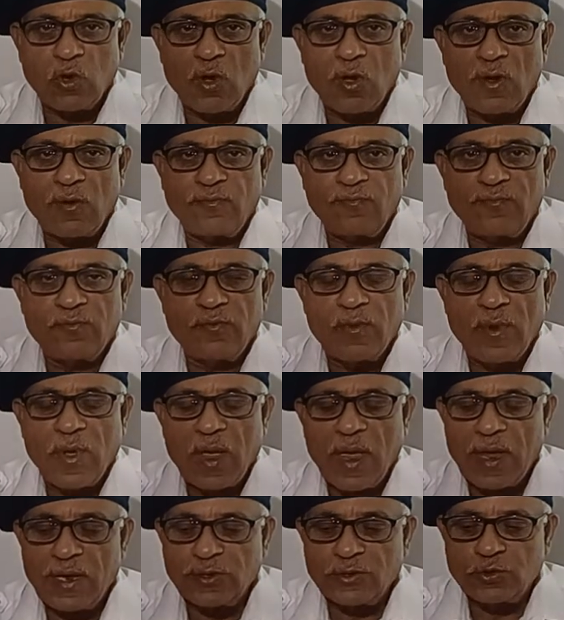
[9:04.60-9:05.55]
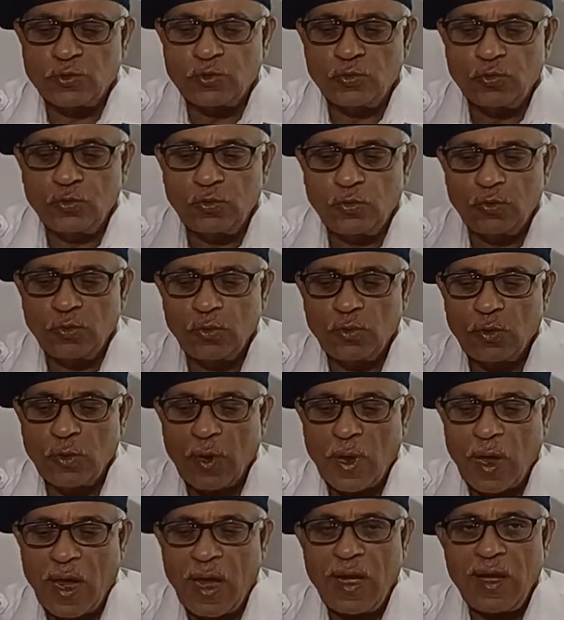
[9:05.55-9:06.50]
of S2
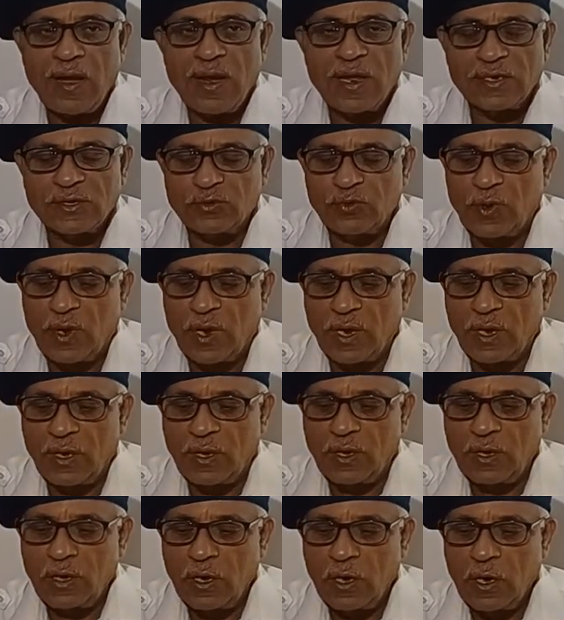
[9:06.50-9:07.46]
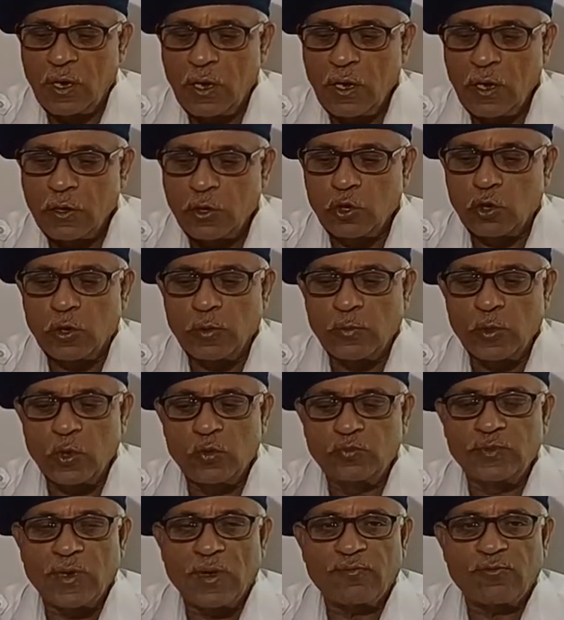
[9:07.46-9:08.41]
and S1 to
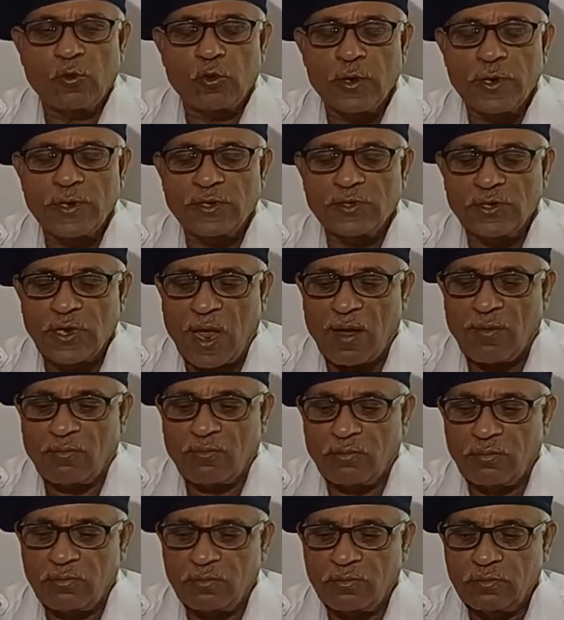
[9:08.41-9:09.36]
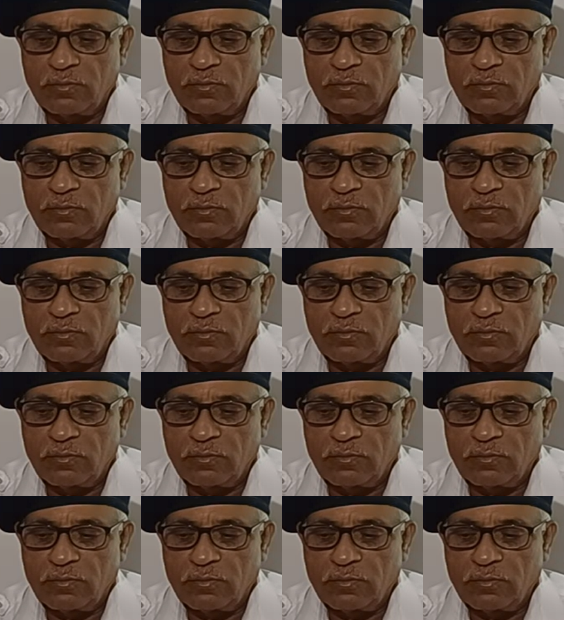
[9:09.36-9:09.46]
remove the floating scum.